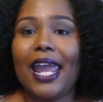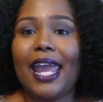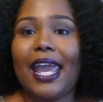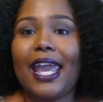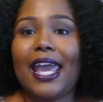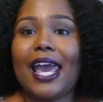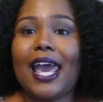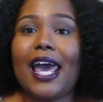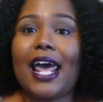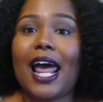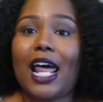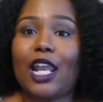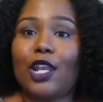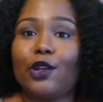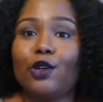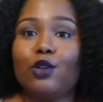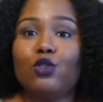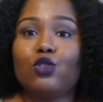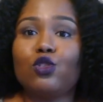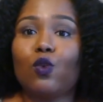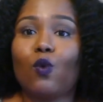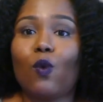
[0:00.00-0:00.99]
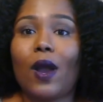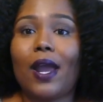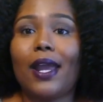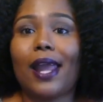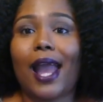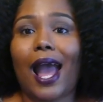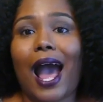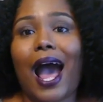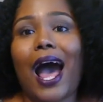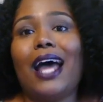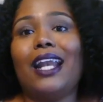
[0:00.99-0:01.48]
and I lose the
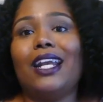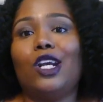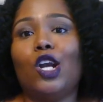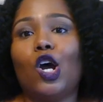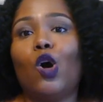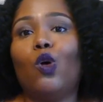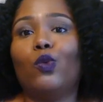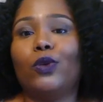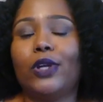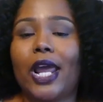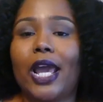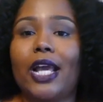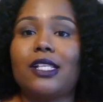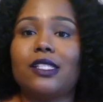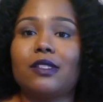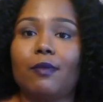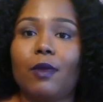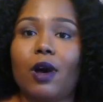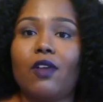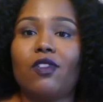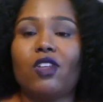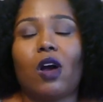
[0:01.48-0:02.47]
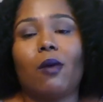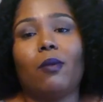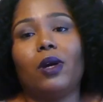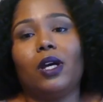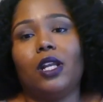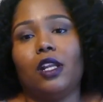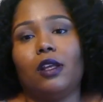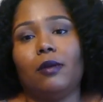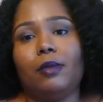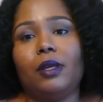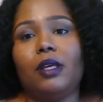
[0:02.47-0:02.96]
weight, I know next month I'm
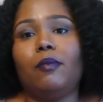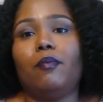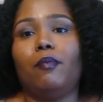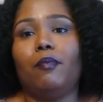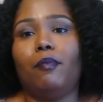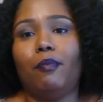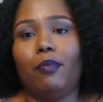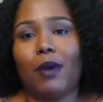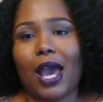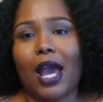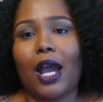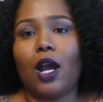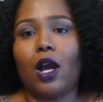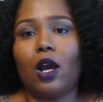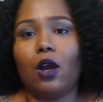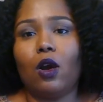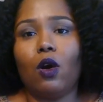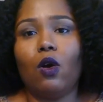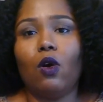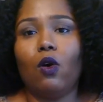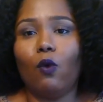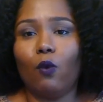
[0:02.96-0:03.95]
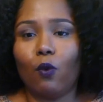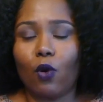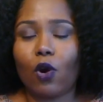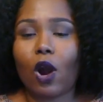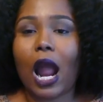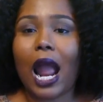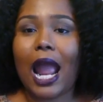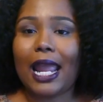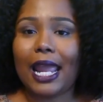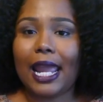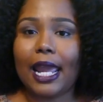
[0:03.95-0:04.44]
gonna be back where
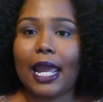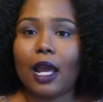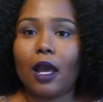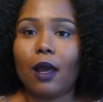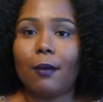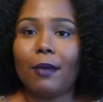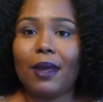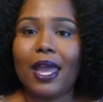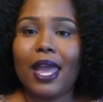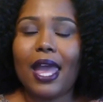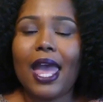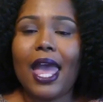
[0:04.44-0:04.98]
I am.